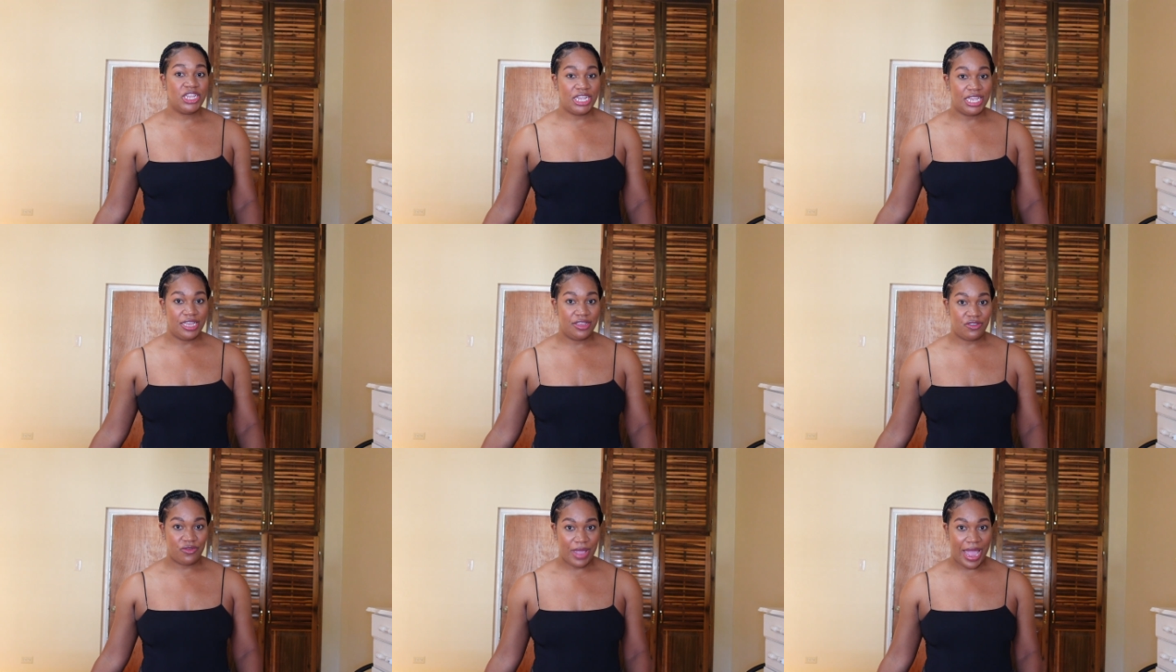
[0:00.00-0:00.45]

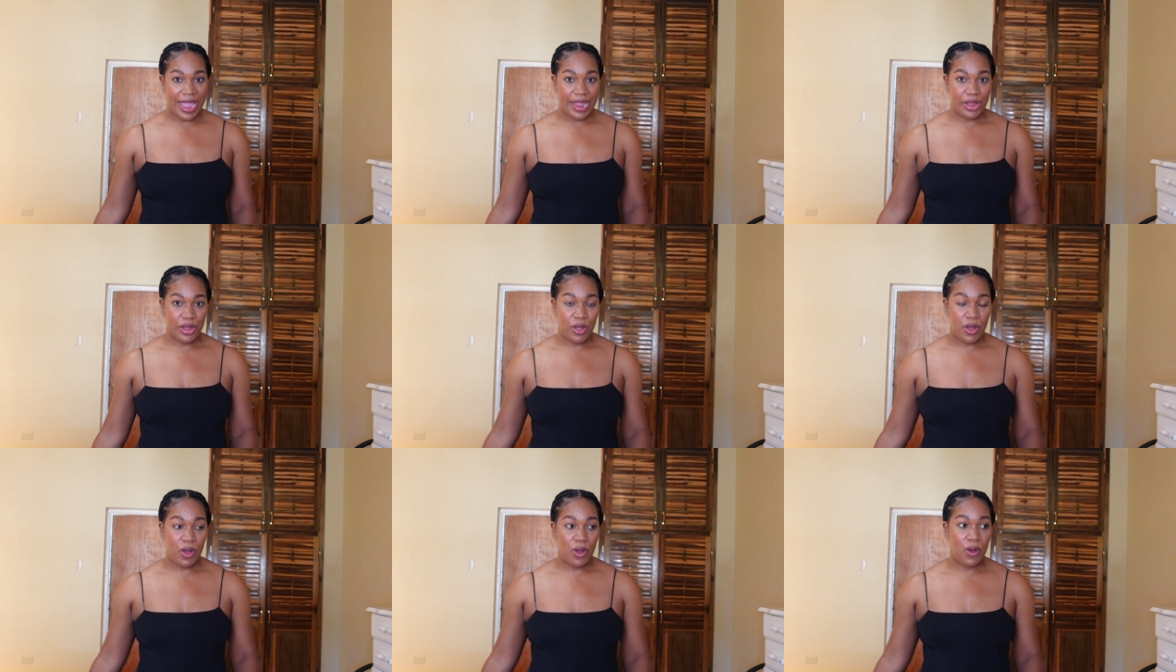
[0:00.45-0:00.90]
jeans right
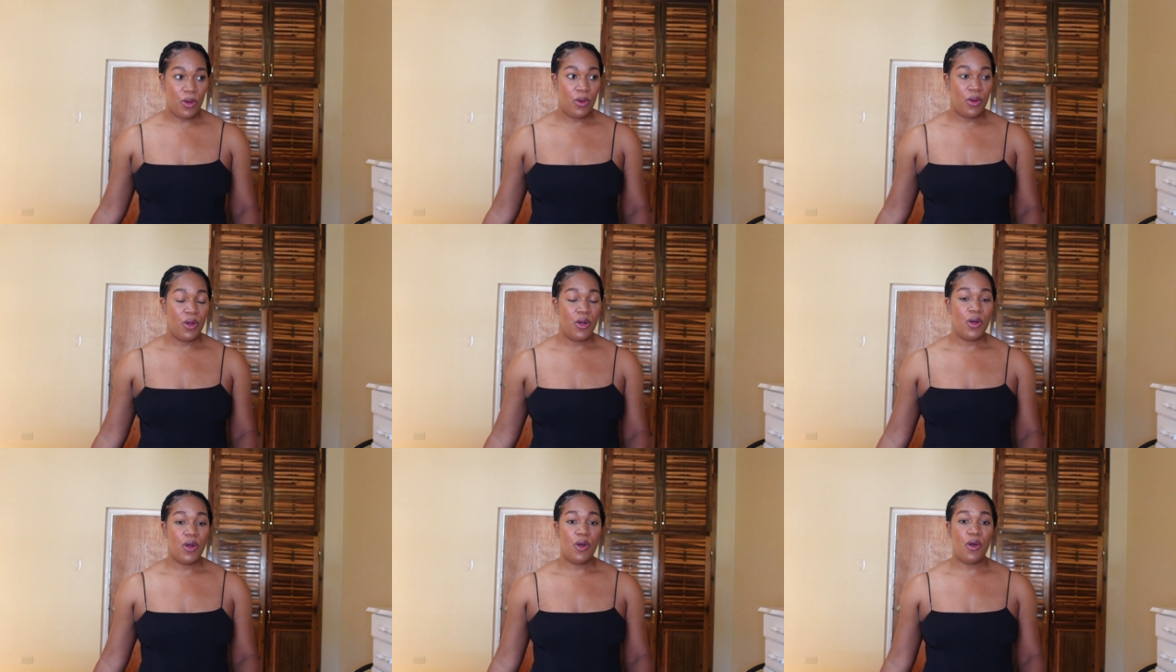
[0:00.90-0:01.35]

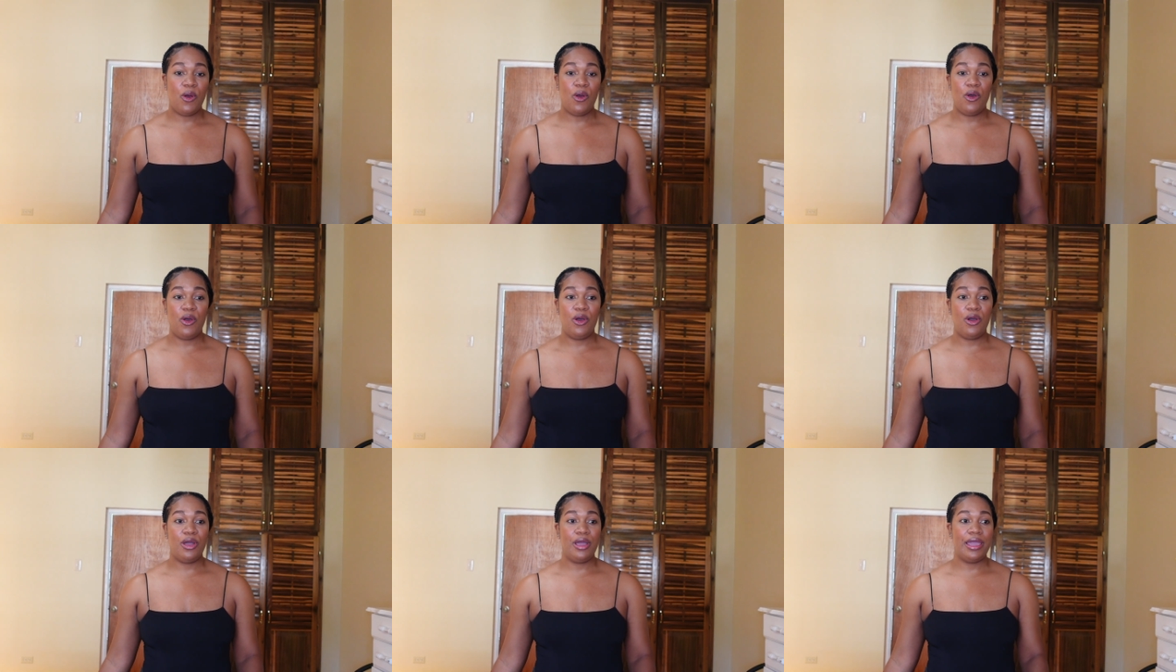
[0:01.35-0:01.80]
now
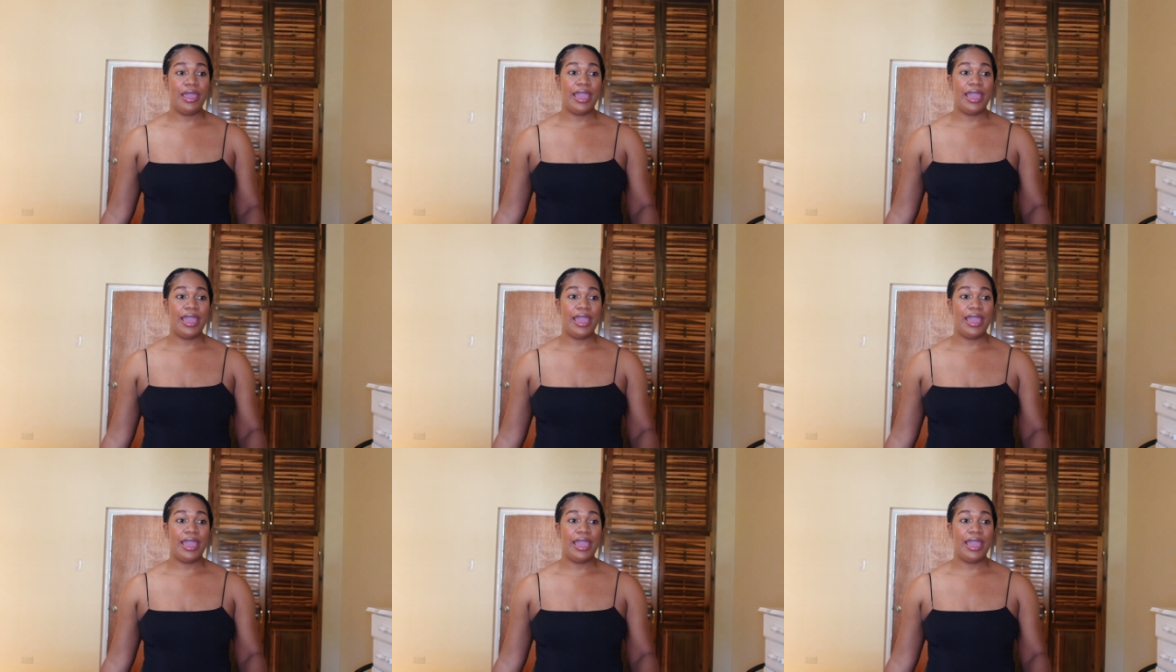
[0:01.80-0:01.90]
or